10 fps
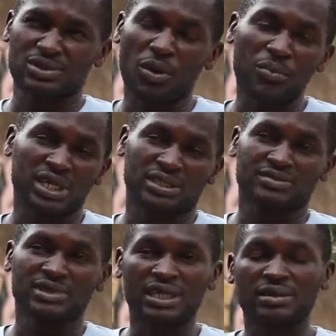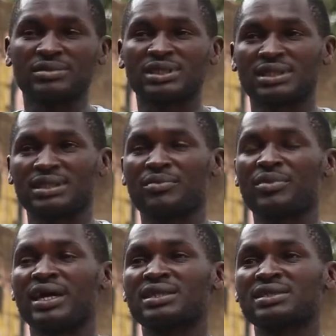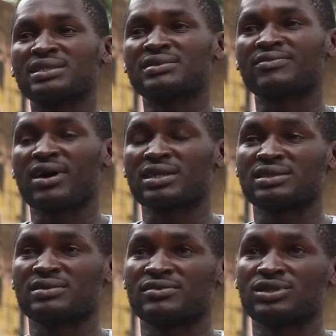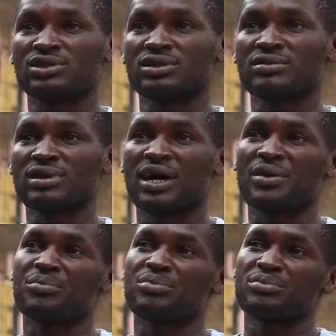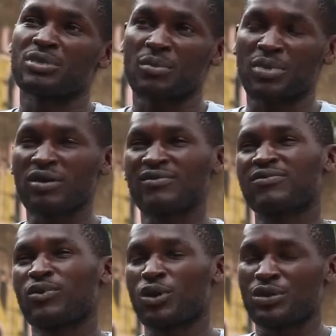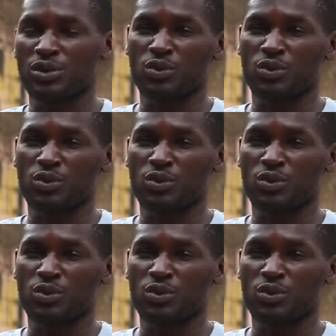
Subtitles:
competitive teams in the men's first division and about 4 in the